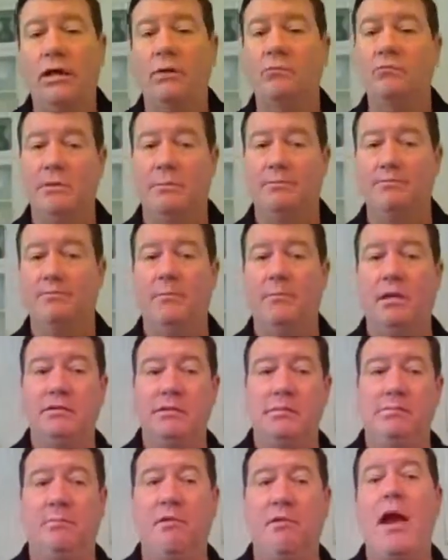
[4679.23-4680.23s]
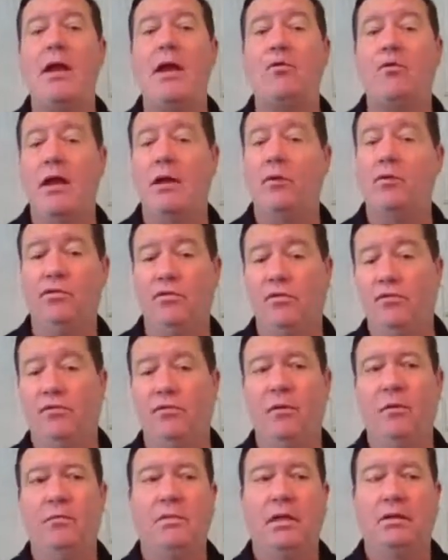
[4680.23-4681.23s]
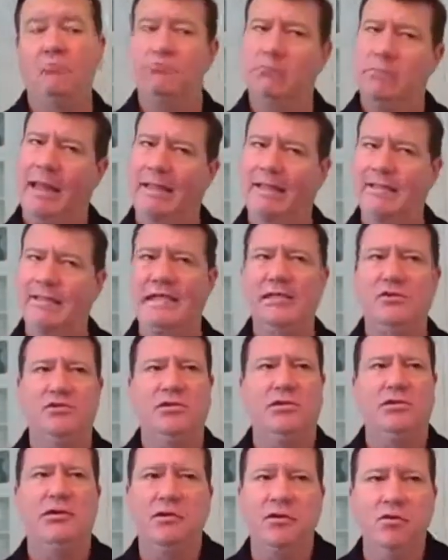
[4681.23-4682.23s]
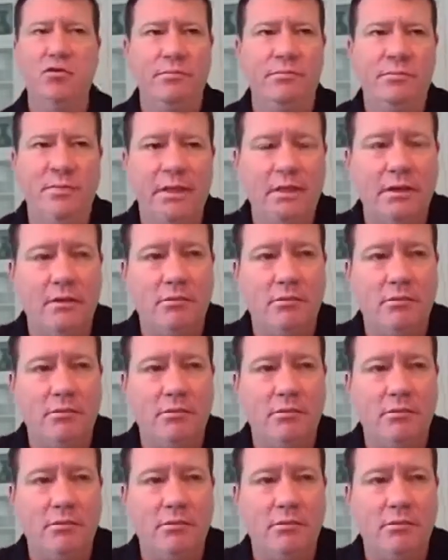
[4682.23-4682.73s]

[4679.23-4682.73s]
It was a it's a bright red roof, like that's interesting. Who would pick a